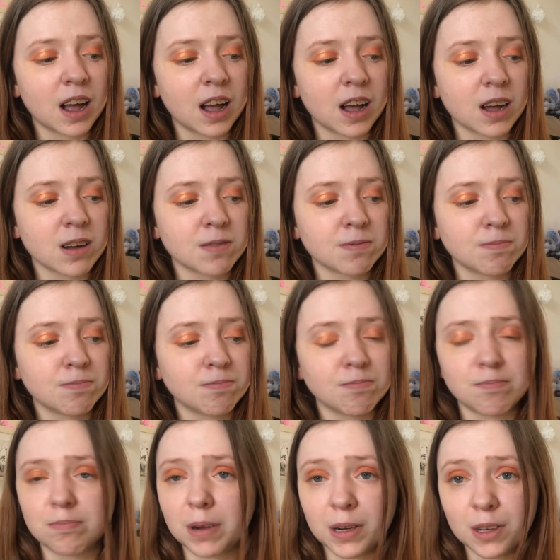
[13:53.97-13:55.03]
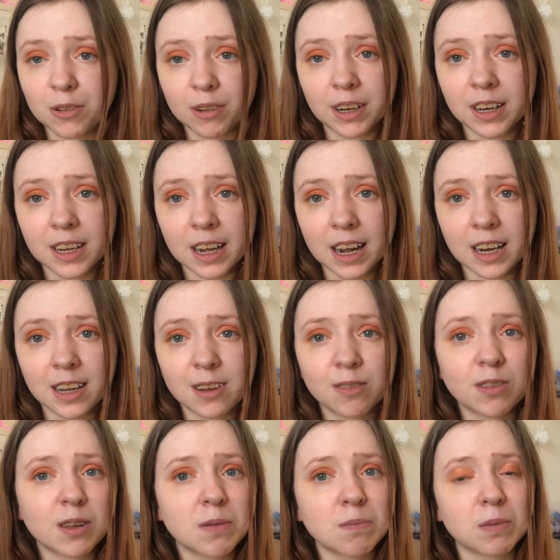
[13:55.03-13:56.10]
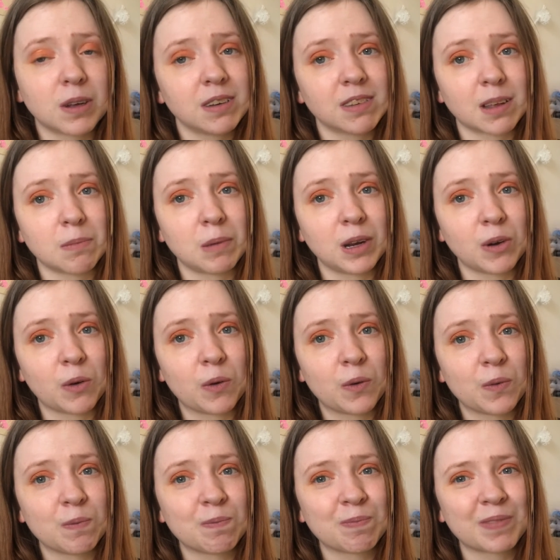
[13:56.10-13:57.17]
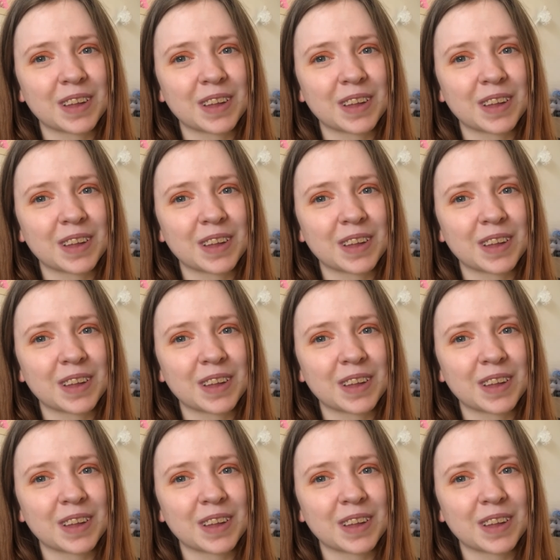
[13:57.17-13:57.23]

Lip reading: buddy reading any of them, please let me know.